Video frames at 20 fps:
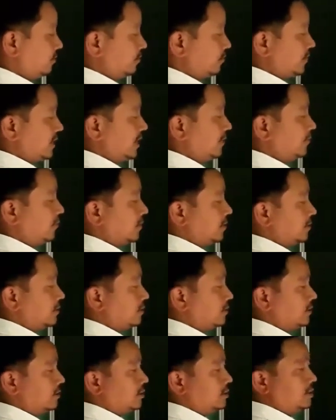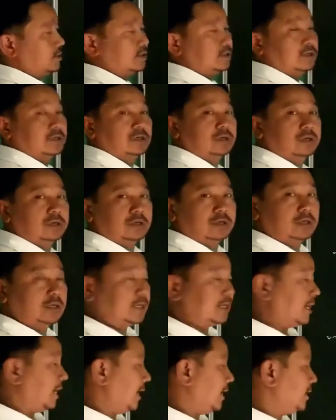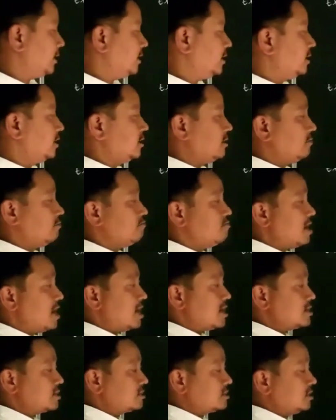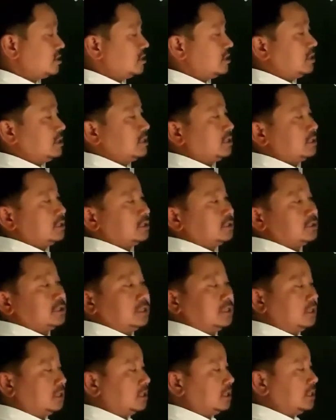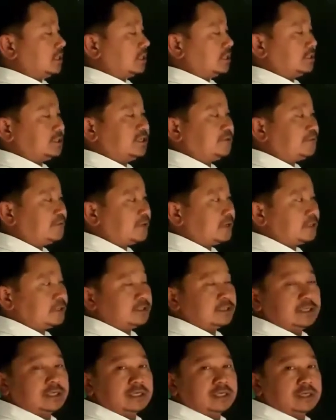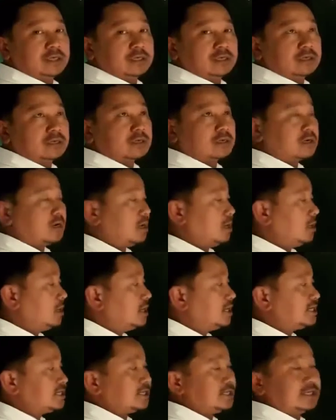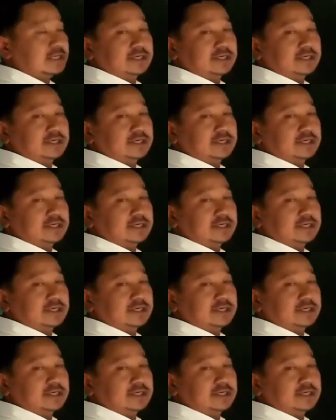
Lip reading: paper, and mark the different colored